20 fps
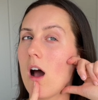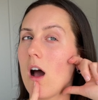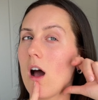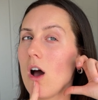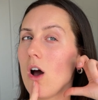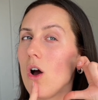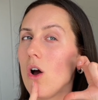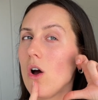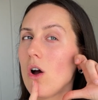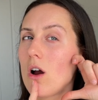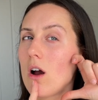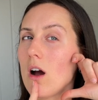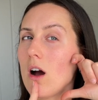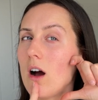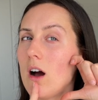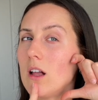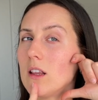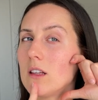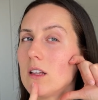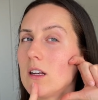Hook
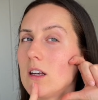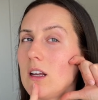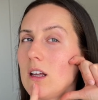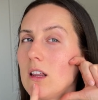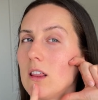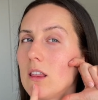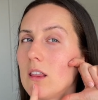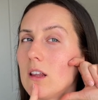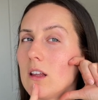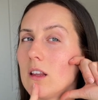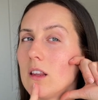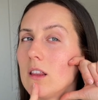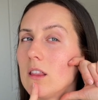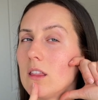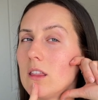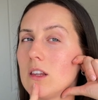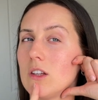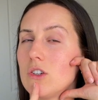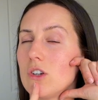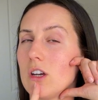underneath
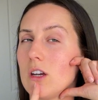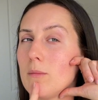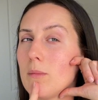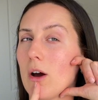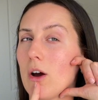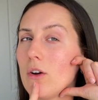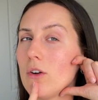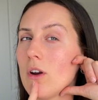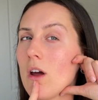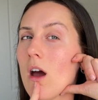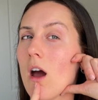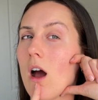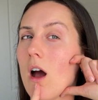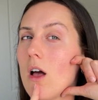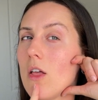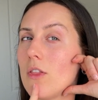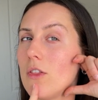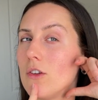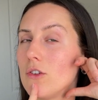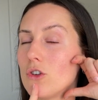the cheekbone,
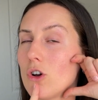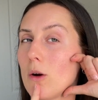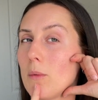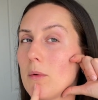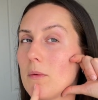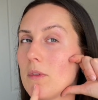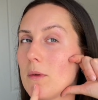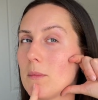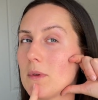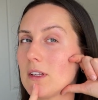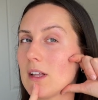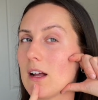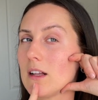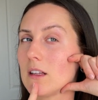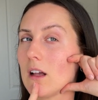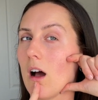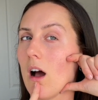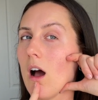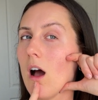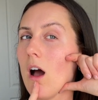the top of the
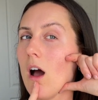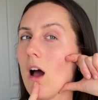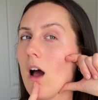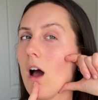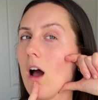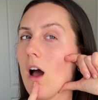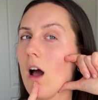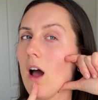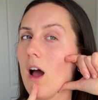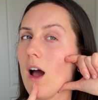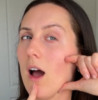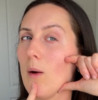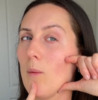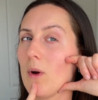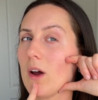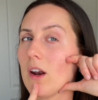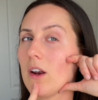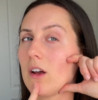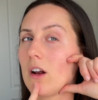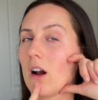masseter, and we're
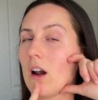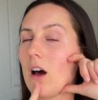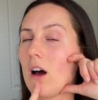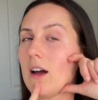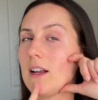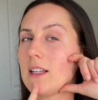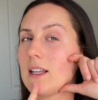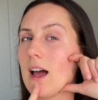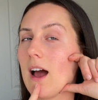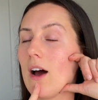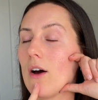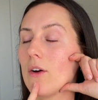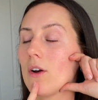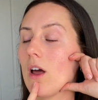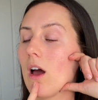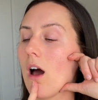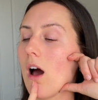going to glide down.